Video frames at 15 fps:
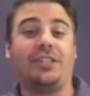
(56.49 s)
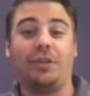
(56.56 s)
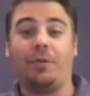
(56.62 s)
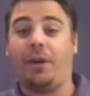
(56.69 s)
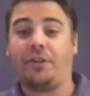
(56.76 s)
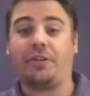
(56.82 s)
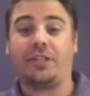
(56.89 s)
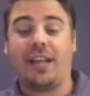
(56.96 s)
You
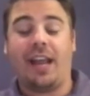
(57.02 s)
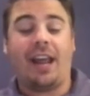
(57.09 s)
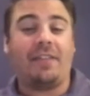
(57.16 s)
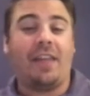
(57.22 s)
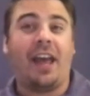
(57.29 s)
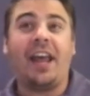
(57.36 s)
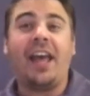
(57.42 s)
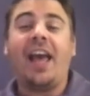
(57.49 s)
understand
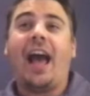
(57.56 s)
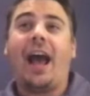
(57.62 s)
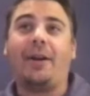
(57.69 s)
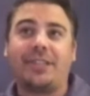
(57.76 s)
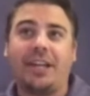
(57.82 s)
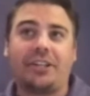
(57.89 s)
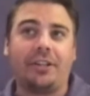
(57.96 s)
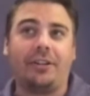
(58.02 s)
that. I was
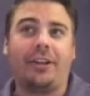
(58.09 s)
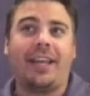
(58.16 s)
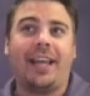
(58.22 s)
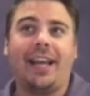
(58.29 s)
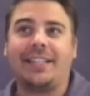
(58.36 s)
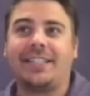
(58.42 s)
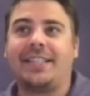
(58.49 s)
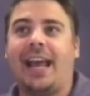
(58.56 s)
actually looking at
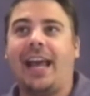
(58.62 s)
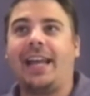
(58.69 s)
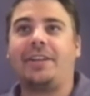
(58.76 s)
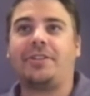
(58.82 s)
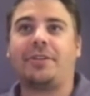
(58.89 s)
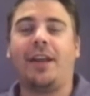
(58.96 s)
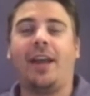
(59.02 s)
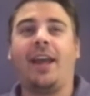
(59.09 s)
a stat
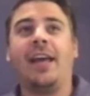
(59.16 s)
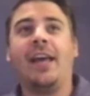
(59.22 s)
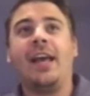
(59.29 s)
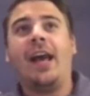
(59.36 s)
yesterday.